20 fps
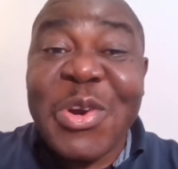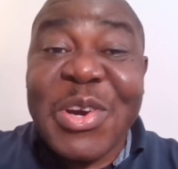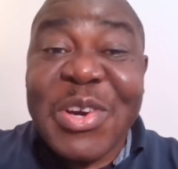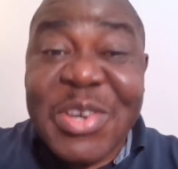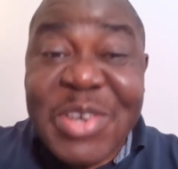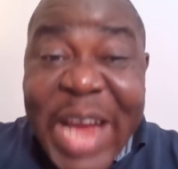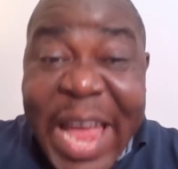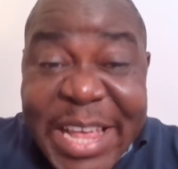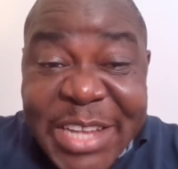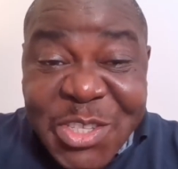
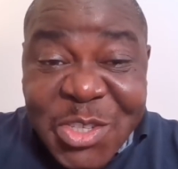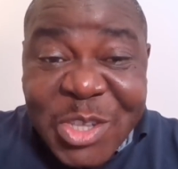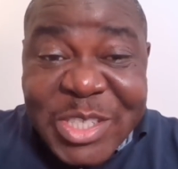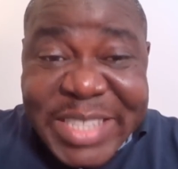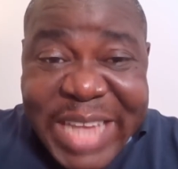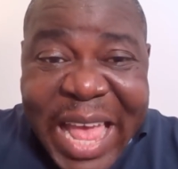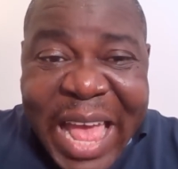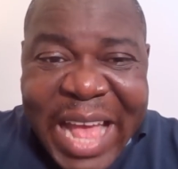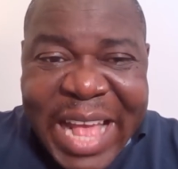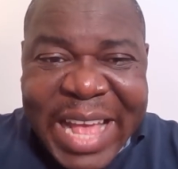
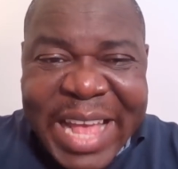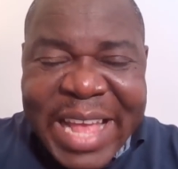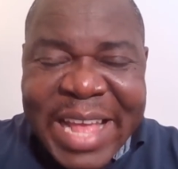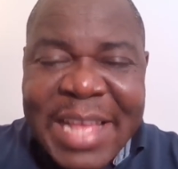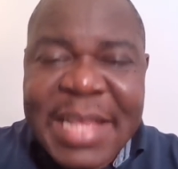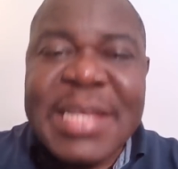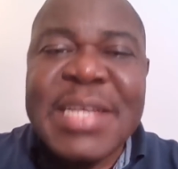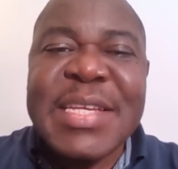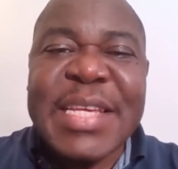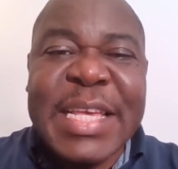righteous anger
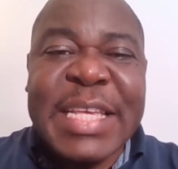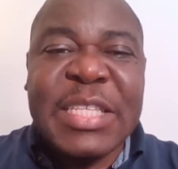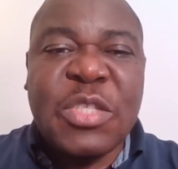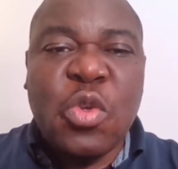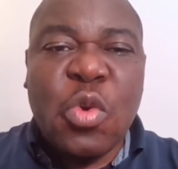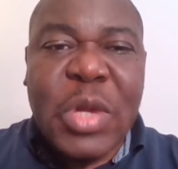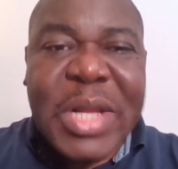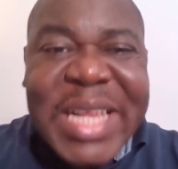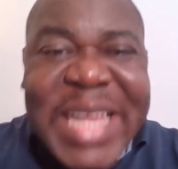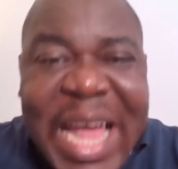is
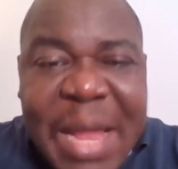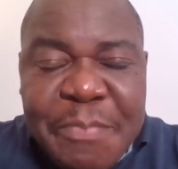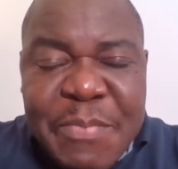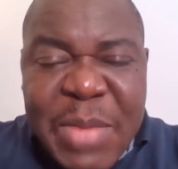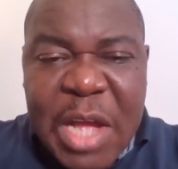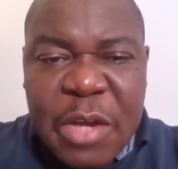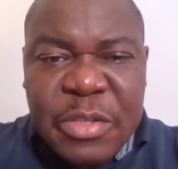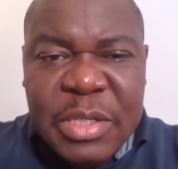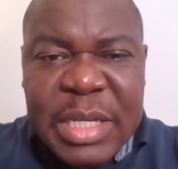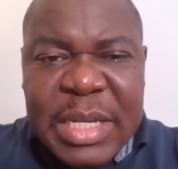to come
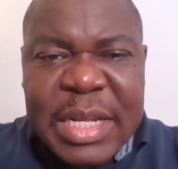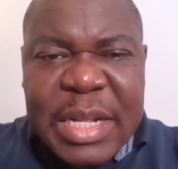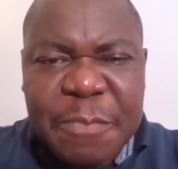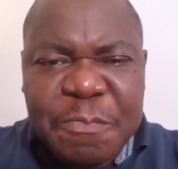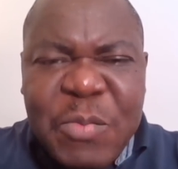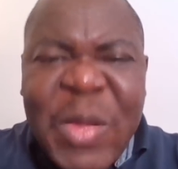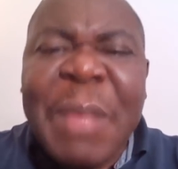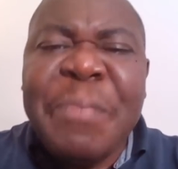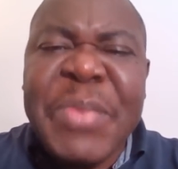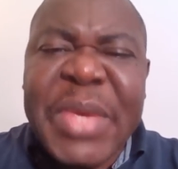out
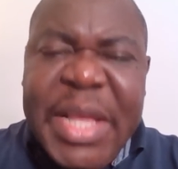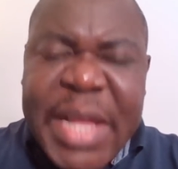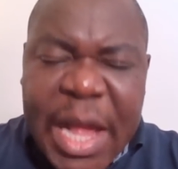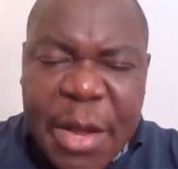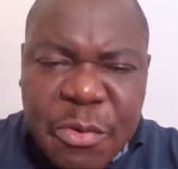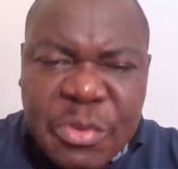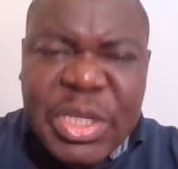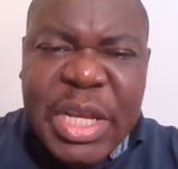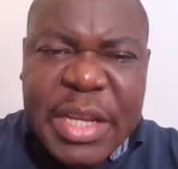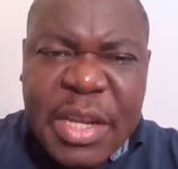and be
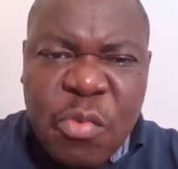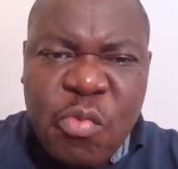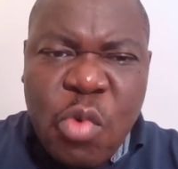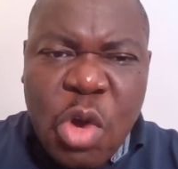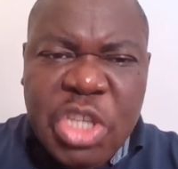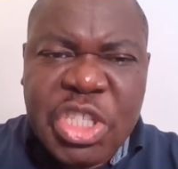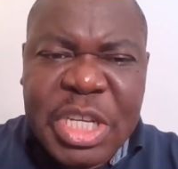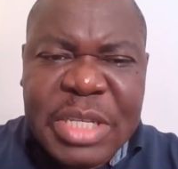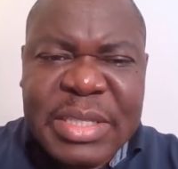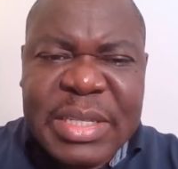counted in
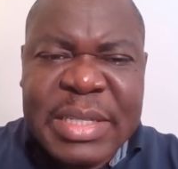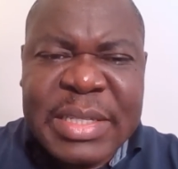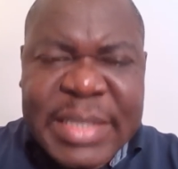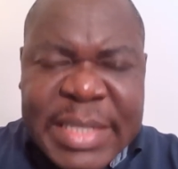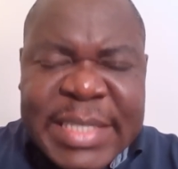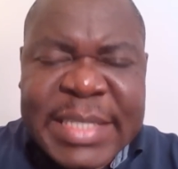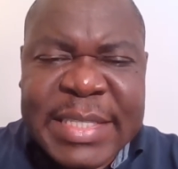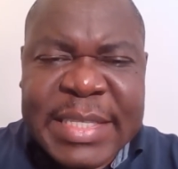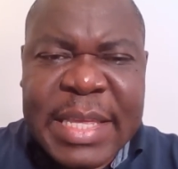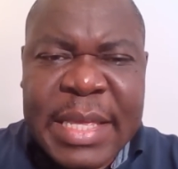Washington,
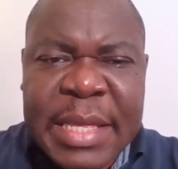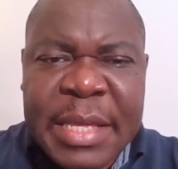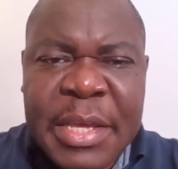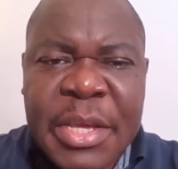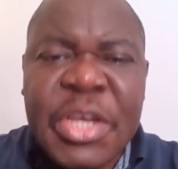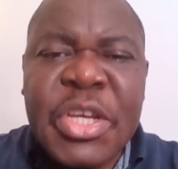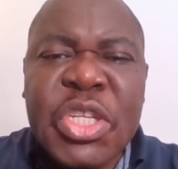D.C.